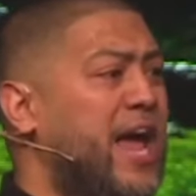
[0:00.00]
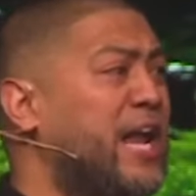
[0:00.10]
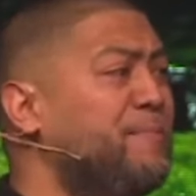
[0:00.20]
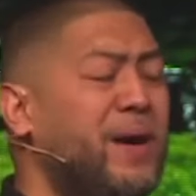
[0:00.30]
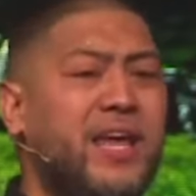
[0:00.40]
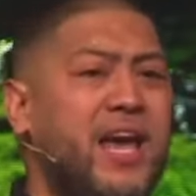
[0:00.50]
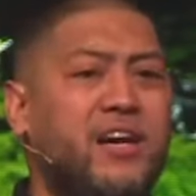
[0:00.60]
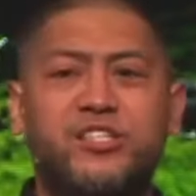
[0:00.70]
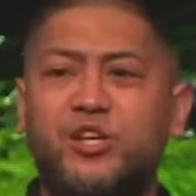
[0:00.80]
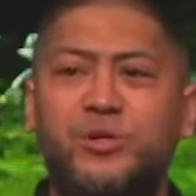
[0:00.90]
Anybody
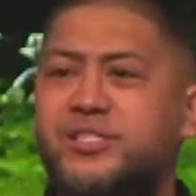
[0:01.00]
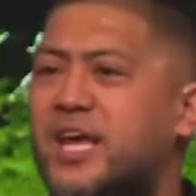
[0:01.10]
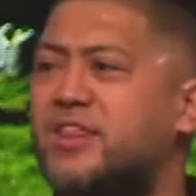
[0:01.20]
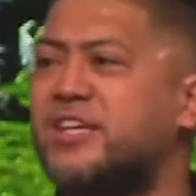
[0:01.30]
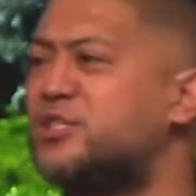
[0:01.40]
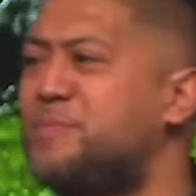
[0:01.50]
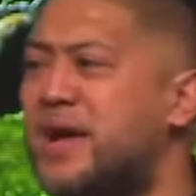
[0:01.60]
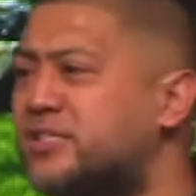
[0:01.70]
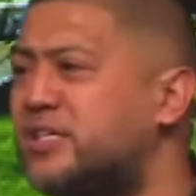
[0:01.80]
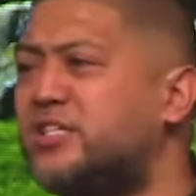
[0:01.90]
else, you would say, this
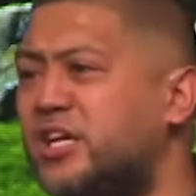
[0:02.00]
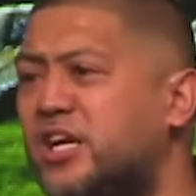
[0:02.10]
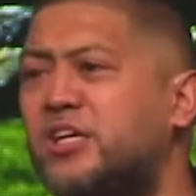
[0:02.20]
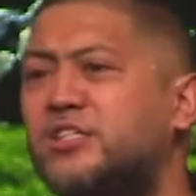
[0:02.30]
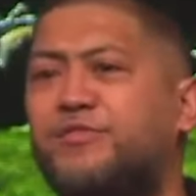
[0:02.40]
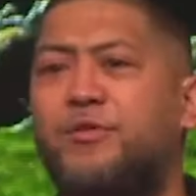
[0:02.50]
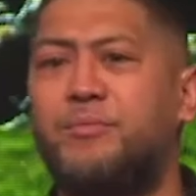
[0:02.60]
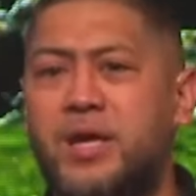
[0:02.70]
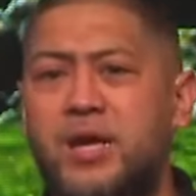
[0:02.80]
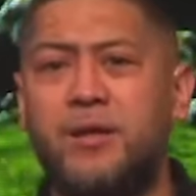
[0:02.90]
message is for
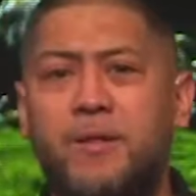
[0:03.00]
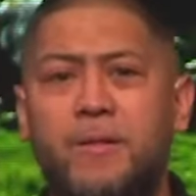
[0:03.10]
me.